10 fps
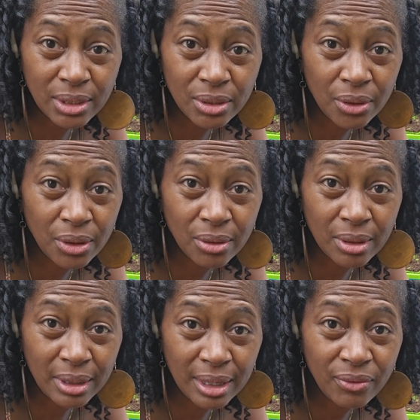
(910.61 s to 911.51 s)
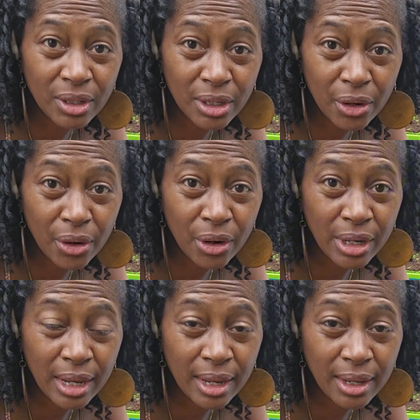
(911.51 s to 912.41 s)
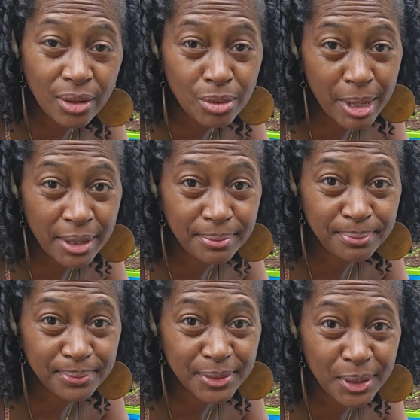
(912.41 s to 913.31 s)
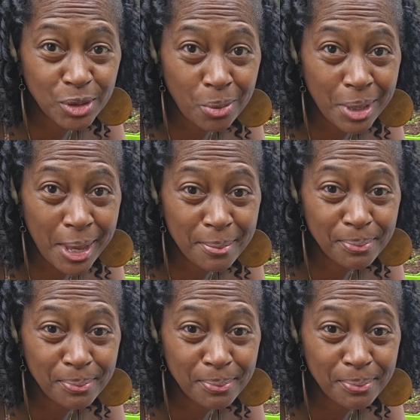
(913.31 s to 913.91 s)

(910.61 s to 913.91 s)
You know, you live, you learn, and you do better. So that's where we at.